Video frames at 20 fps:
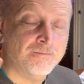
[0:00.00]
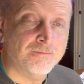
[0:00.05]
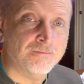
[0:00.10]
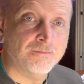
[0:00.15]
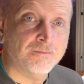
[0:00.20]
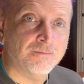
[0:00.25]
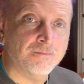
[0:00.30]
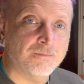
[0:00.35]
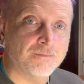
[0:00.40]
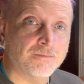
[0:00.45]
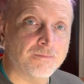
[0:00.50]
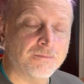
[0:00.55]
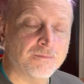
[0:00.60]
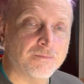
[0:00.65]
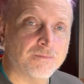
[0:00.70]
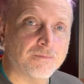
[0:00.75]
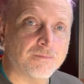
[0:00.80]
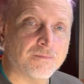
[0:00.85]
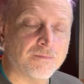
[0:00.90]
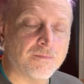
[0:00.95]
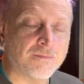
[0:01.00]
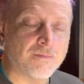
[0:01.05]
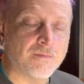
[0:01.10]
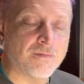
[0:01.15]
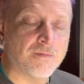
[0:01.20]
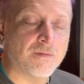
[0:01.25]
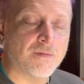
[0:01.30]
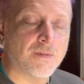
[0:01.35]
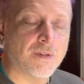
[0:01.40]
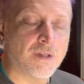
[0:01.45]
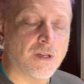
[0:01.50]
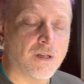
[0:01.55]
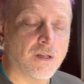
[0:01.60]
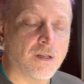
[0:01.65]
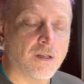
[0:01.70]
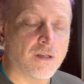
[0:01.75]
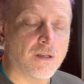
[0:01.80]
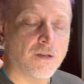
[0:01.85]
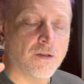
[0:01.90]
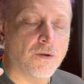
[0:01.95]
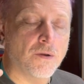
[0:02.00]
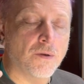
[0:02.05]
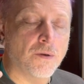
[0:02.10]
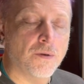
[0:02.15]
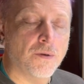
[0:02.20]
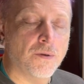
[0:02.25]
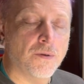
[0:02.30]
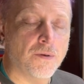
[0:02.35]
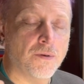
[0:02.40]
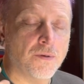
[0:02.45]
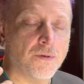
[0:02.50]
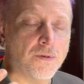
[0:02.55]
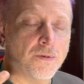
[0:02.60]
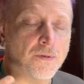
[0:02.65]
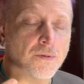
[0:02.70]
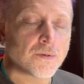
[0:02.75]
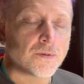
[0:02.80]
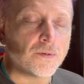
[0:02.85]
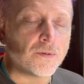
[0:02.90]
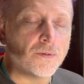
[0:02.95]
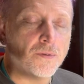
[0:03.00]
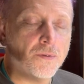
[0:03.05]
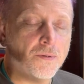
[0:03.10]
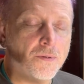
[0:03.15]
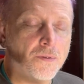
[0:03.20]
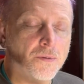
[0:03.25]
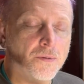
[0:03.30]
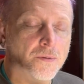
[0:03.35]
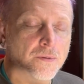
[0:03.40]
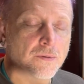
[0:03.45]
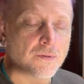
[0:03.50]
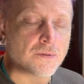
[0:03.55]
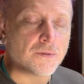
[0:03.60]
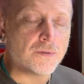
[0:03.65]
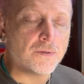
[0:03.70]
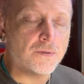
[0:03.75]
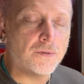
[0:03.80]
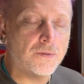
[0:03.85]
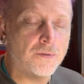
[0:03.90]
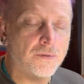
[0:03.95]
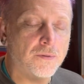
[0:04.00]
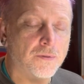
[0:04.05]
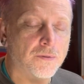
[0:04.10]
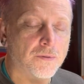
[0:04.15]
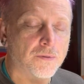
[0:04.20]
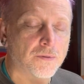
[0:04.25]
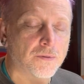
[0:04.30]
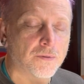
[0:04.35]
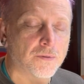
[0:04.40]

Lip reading: (silence)